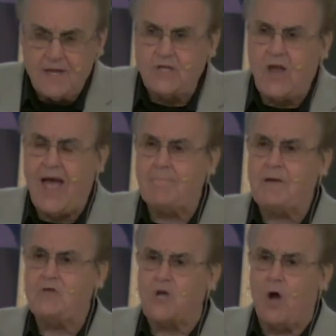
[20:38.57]
You have
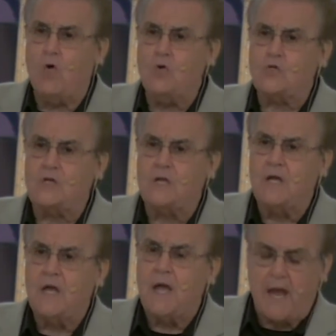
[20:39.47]
been chosen
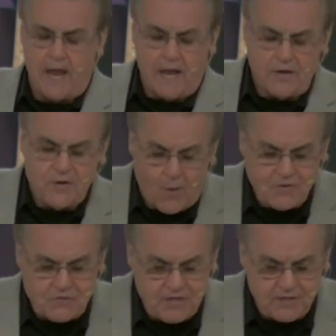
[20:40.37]
and
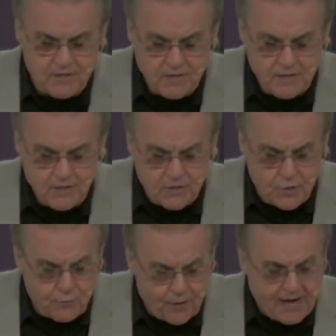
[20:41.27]
anointed
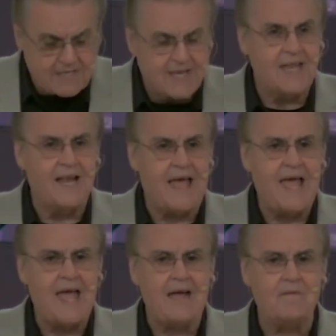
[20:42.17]
to reign in
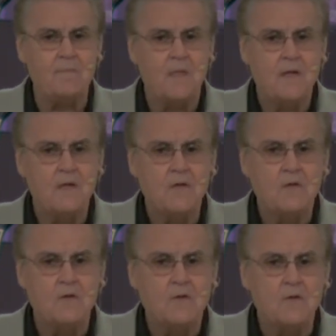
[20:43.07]
life.
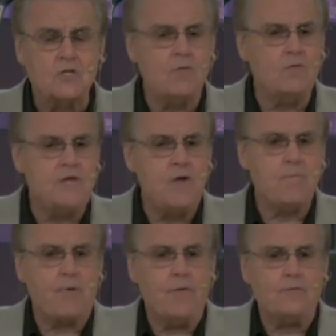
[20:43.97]
So,
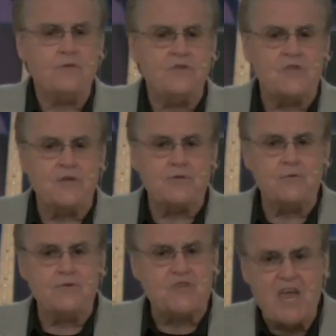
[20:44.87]
dear brothers and
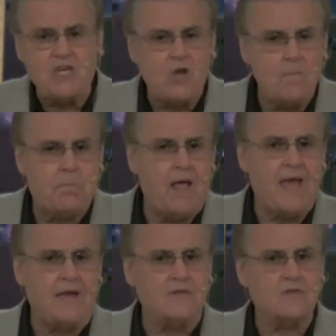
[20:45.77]
sisters, take your
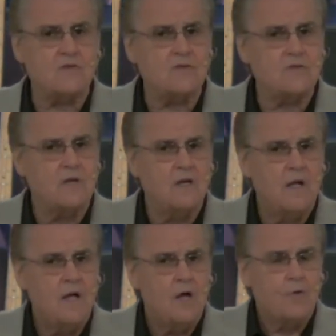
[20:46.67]
place.
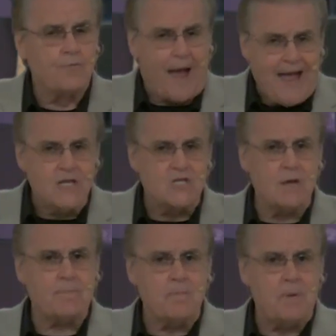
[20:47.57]
Rise
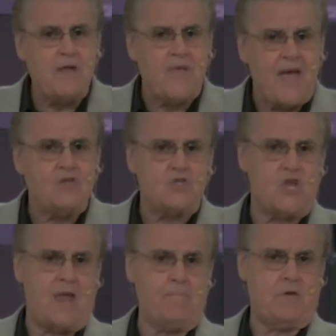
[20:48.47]
up and be that
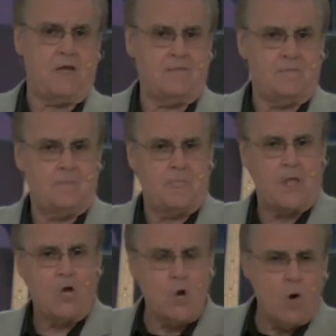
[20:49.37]
champion.
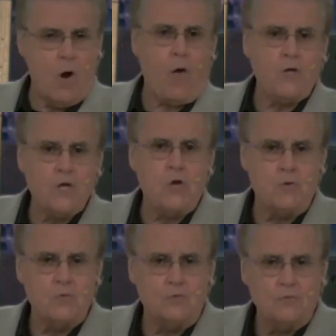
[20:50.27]
Who are
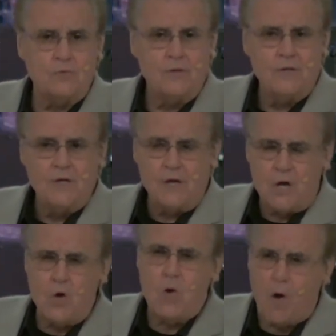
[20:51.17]
you?
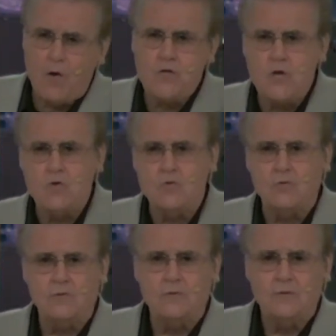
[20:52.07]
Who are
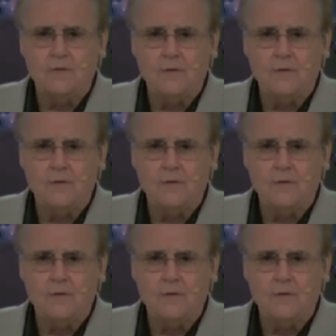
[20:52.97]
you?